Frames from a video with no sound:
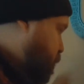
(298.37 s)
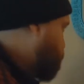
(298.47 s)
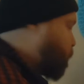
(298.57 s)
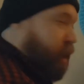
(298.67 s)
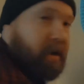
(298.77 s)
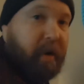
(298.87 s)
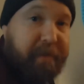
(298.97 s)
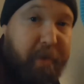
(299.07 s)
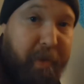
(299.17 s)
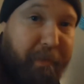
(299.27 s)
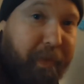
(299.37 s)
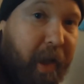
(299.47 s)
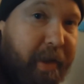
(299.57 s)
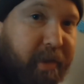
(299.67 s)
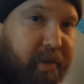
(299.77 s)
We're not off to a
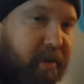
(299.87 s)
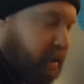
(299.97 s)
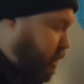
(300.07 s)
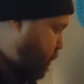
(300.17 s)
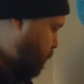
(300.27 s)
flying start.